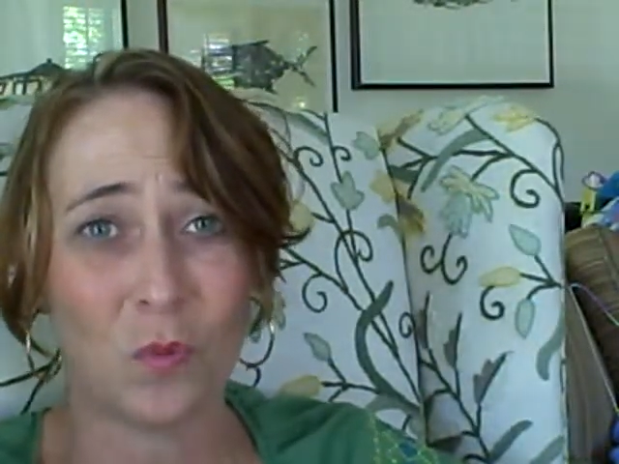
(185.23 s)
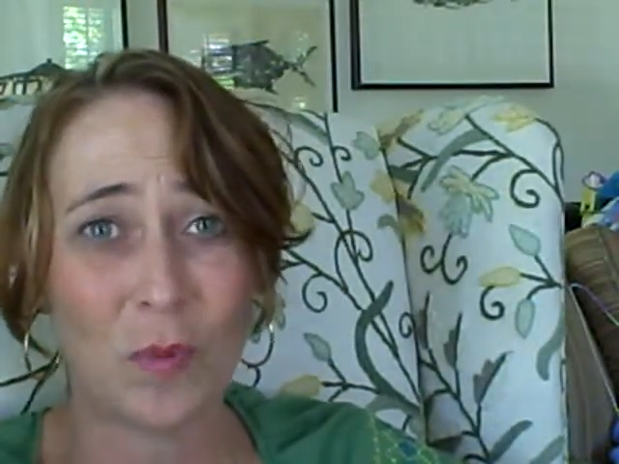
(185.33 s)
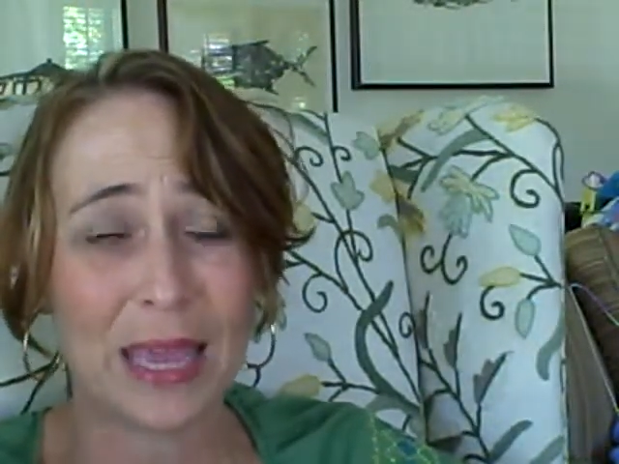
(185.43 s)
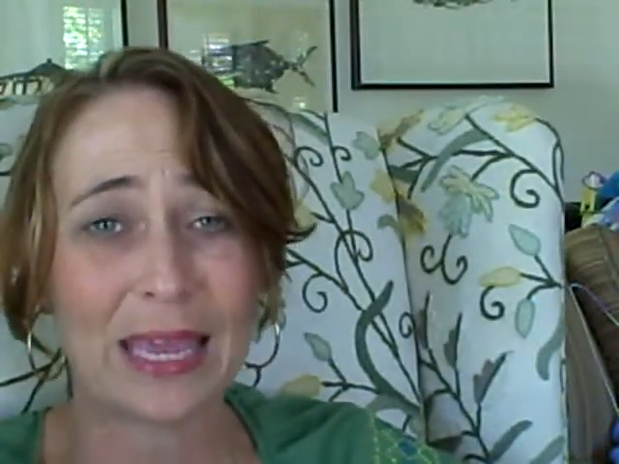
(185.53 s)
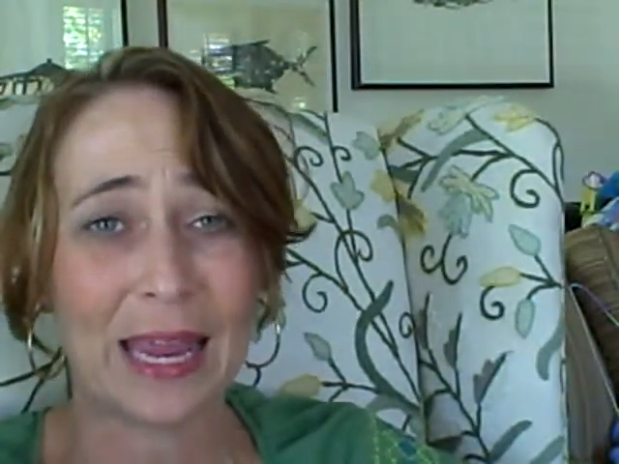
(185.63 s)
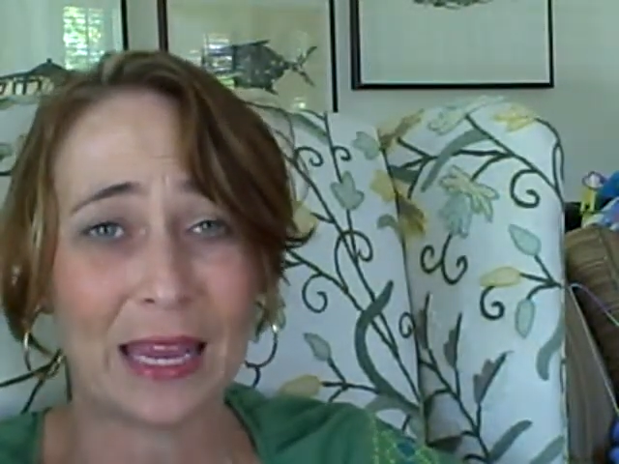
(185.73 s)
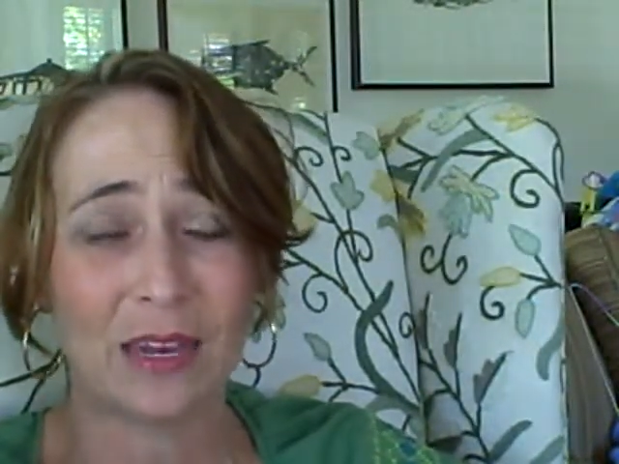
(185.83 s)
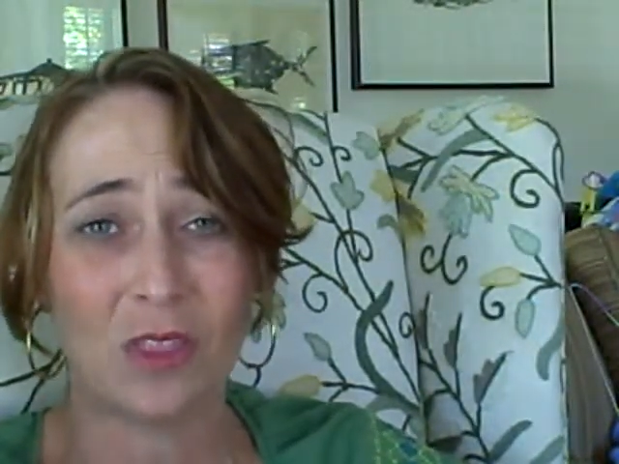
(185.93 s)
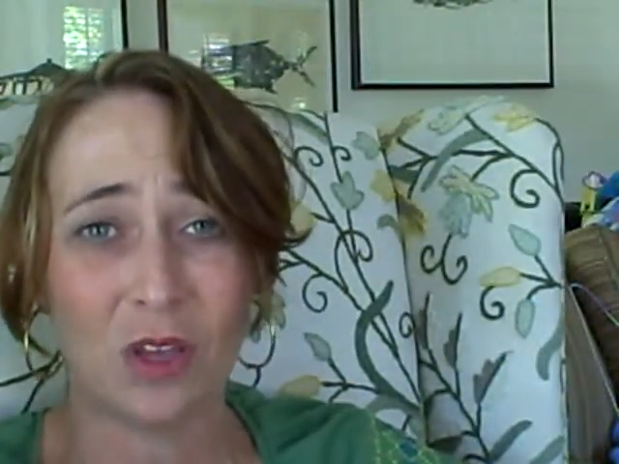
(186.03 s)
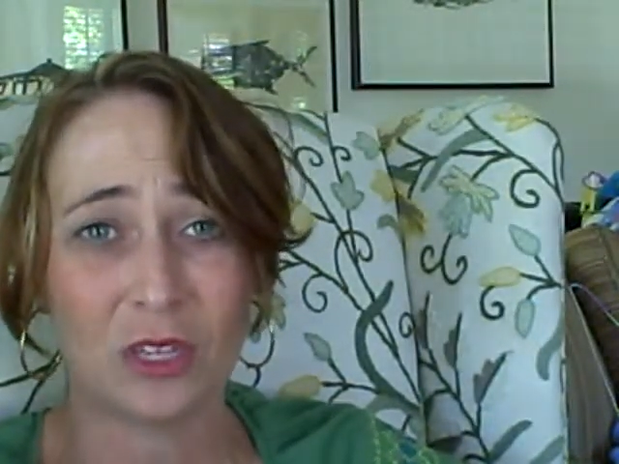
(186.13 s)
make it
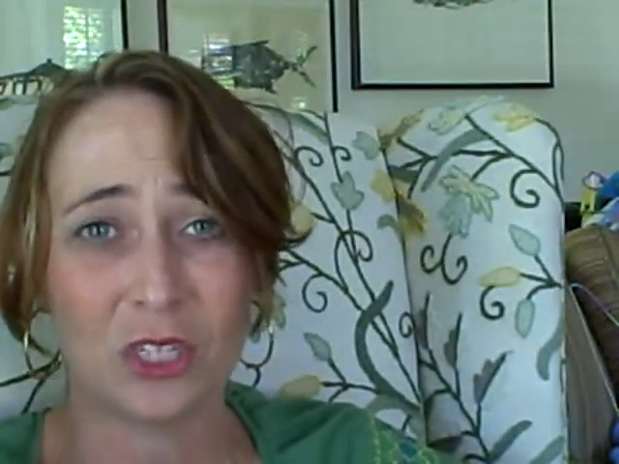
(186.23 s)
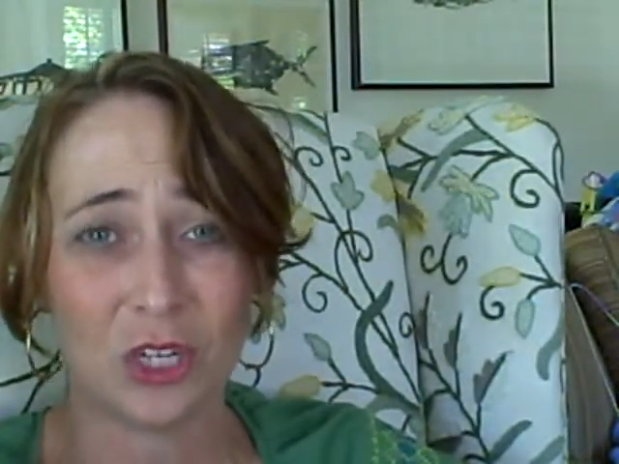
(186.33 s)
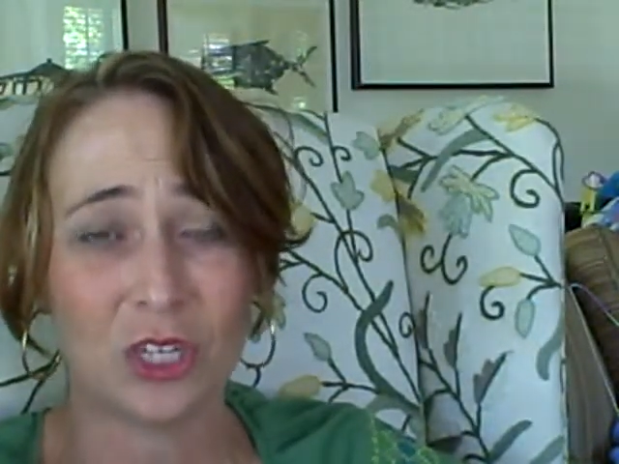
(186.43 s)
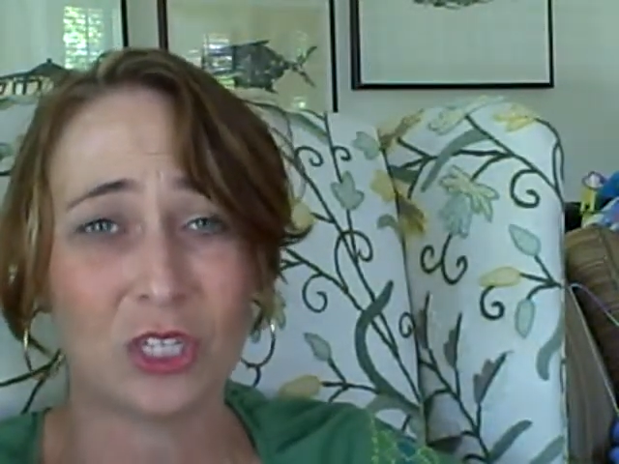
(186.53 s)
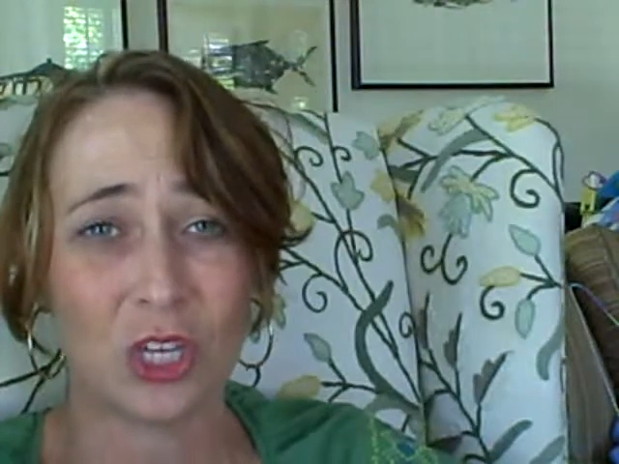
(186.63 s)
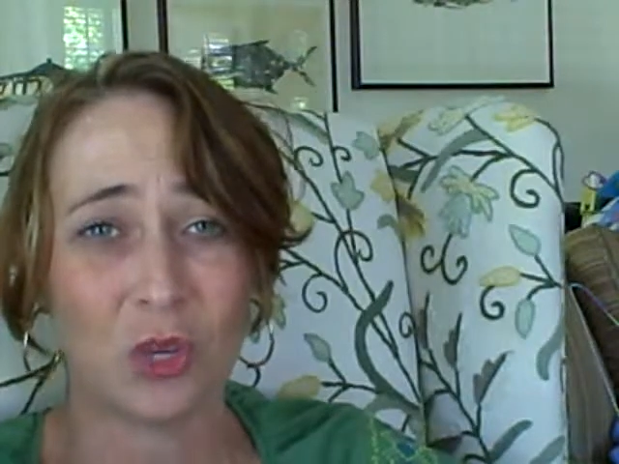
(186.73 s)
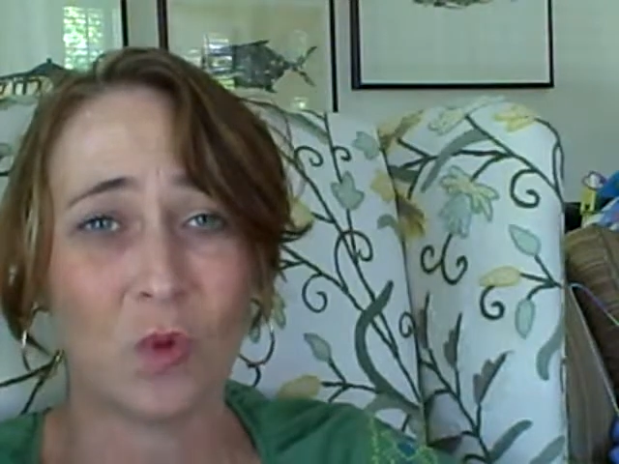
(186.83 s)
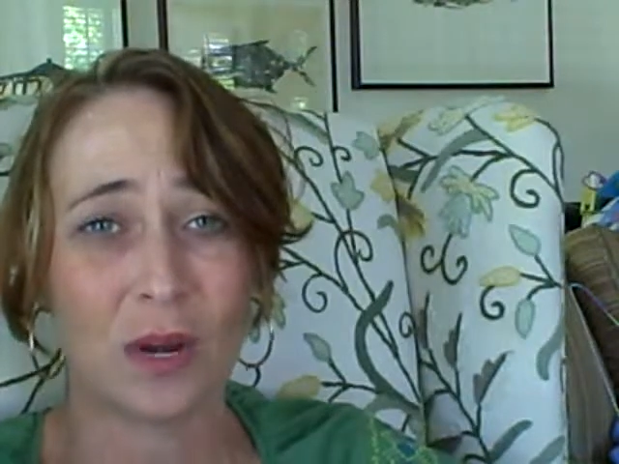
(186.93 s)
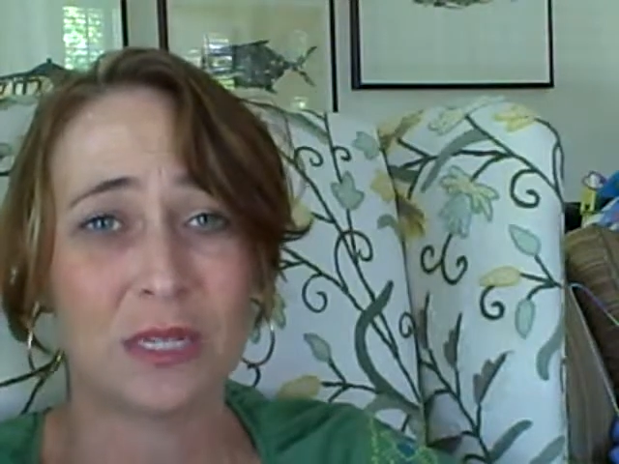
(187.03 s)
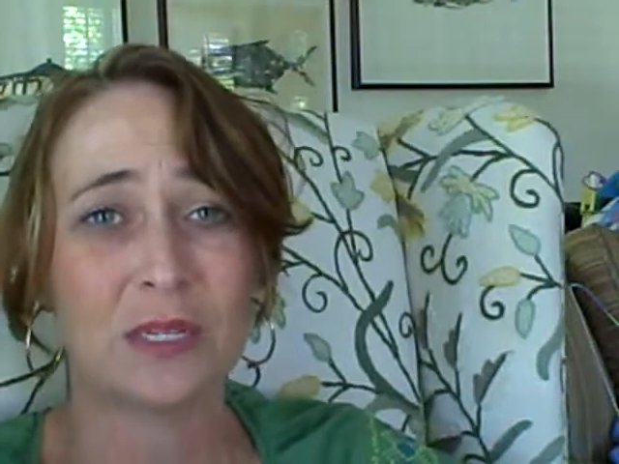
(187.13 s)
the series that you
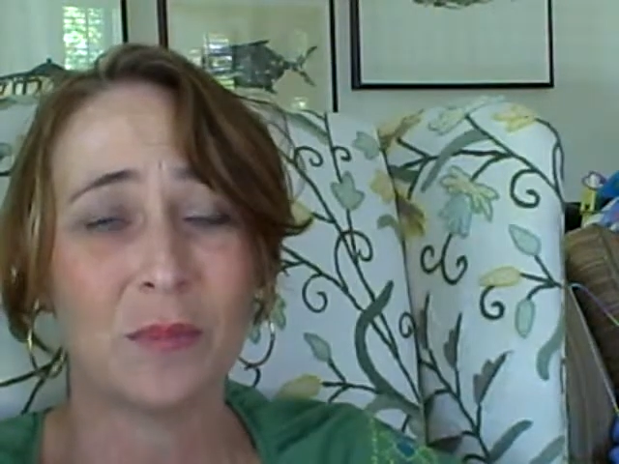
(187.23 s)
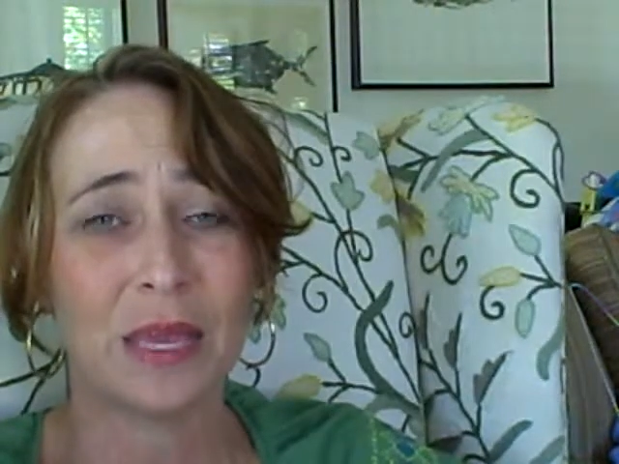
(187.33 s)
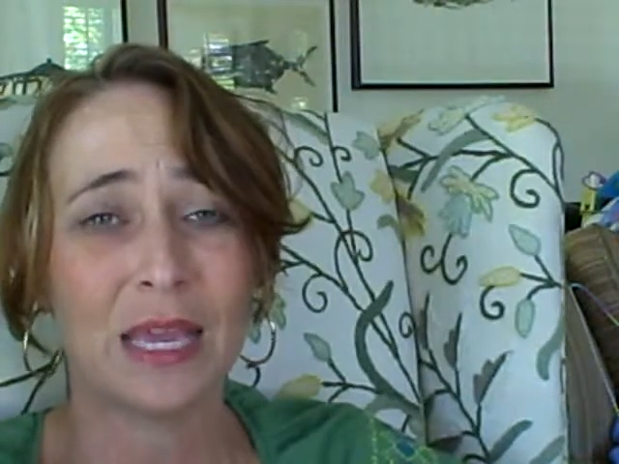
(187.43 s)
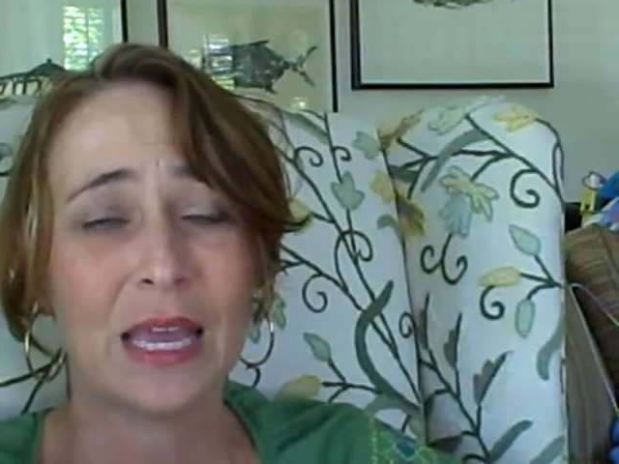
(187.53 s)
want it to be.